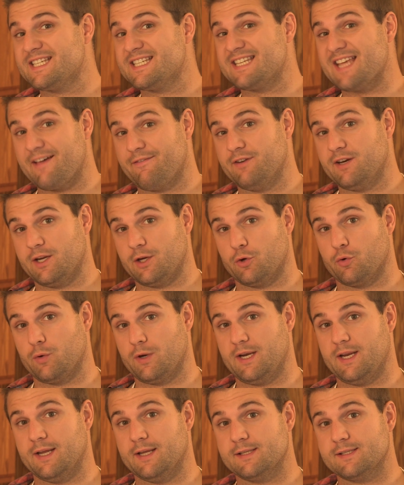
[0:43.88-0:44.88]
7
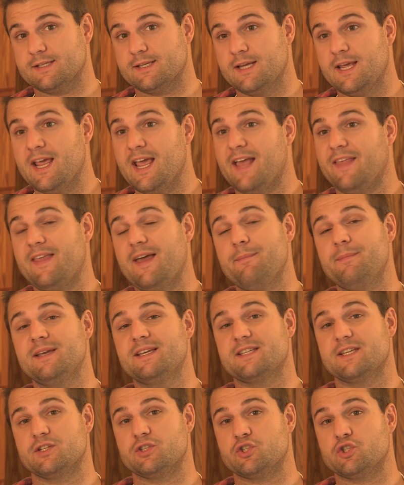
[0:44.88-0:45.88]
ingredients, and that
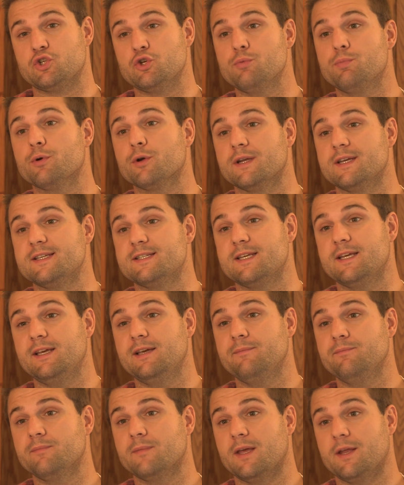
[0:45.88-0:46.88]
makes it super
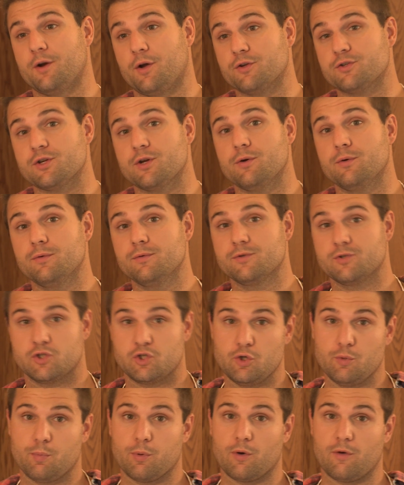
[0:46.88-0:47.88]
easy and also
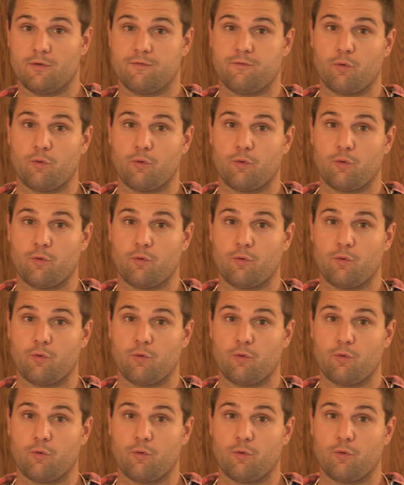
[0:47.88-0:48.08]
super